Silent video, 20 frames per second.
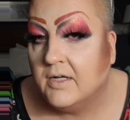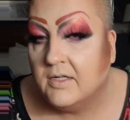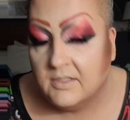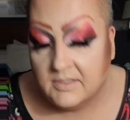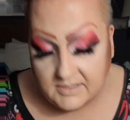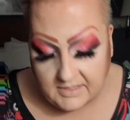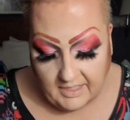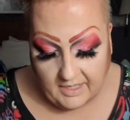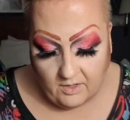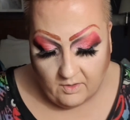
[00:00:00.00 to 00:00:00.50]
And
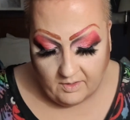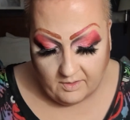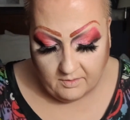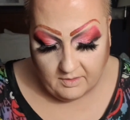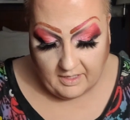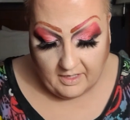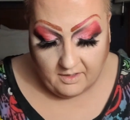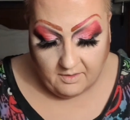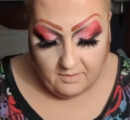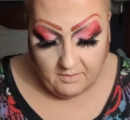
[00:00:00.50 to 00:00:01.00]
see how it
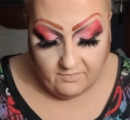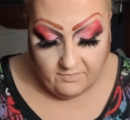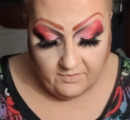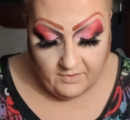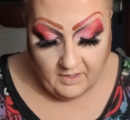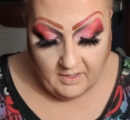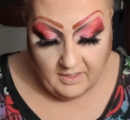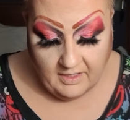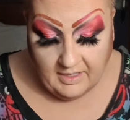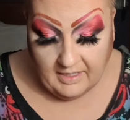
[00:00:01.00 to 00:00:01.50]
kind of,
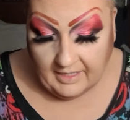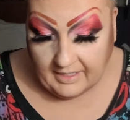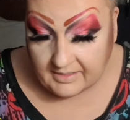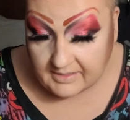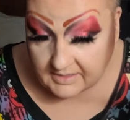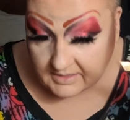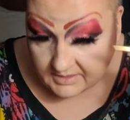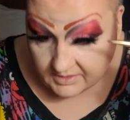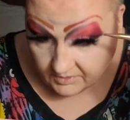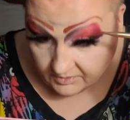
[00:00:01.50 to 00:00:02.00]
it
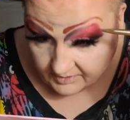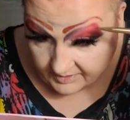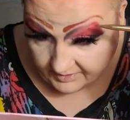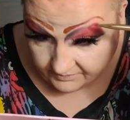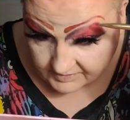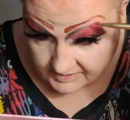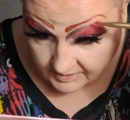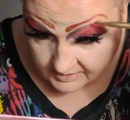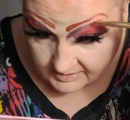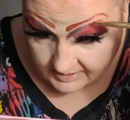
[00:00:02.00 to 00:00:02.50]
still
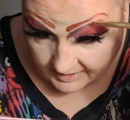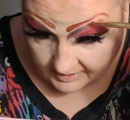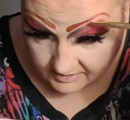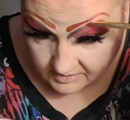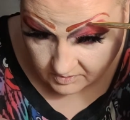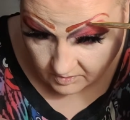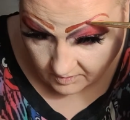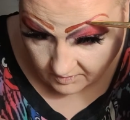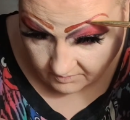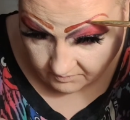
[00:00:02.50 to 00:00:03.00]
gives us that
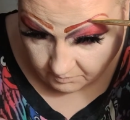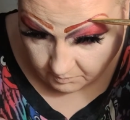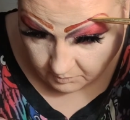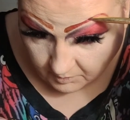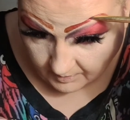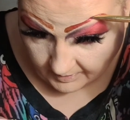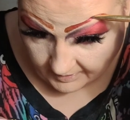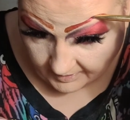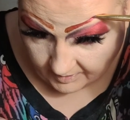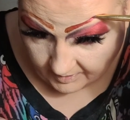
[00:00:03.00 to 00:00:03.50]
sort of
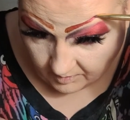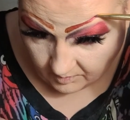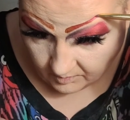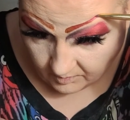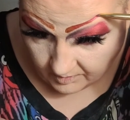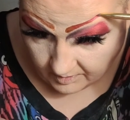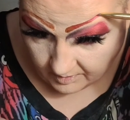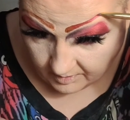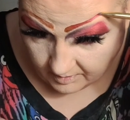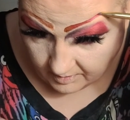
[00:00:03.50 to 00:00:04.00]

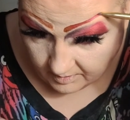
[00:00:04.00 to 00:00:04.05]
brown